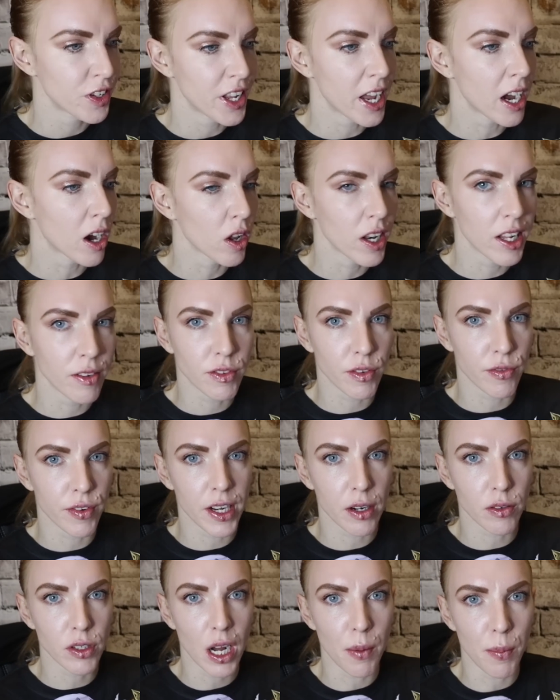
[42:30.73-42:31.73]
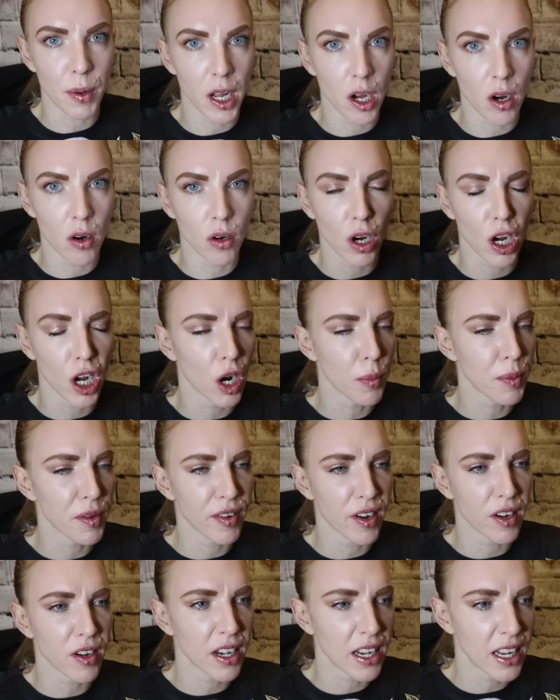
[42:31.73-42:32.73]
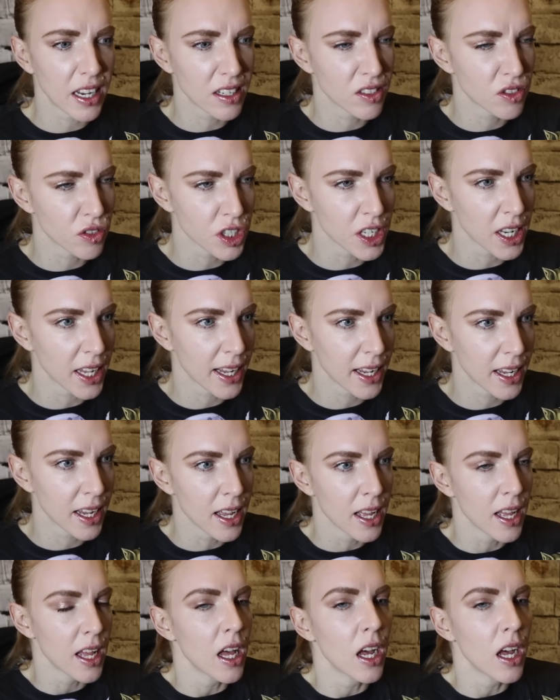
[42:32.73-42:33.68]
Yeah, I'll leave the video down below. I hope you found it interesting.